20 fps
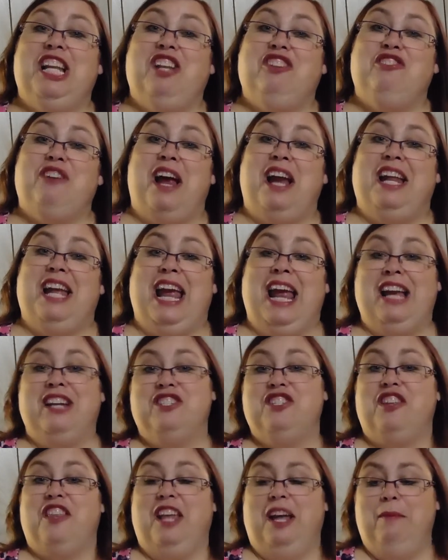and I'll try to
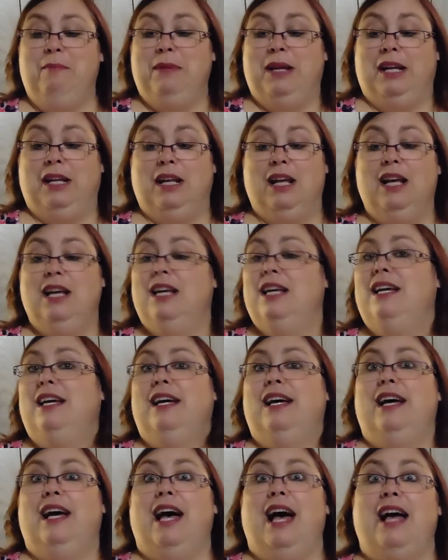answer them. And
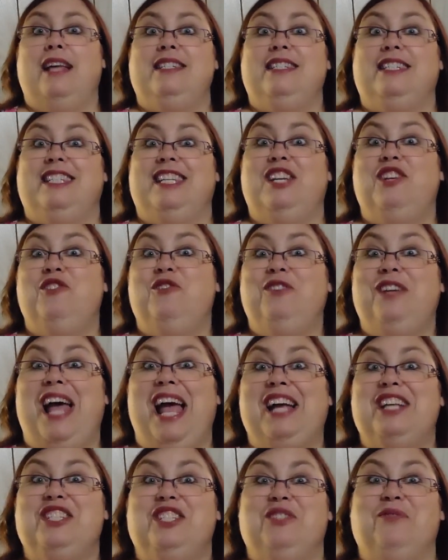I'll see you
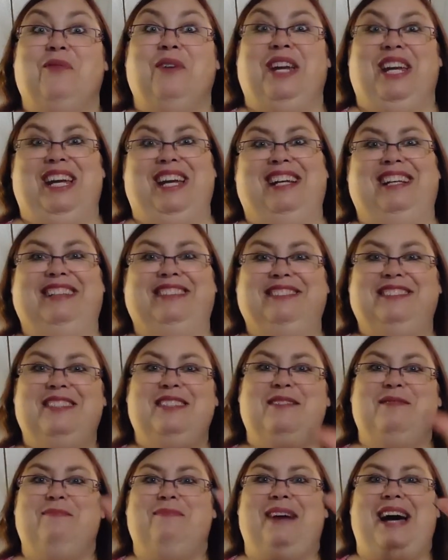next week.
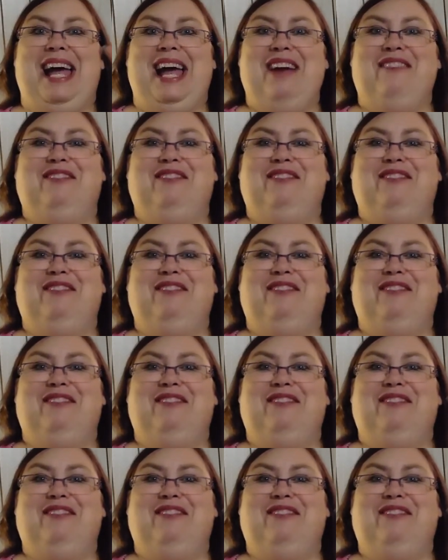Bye,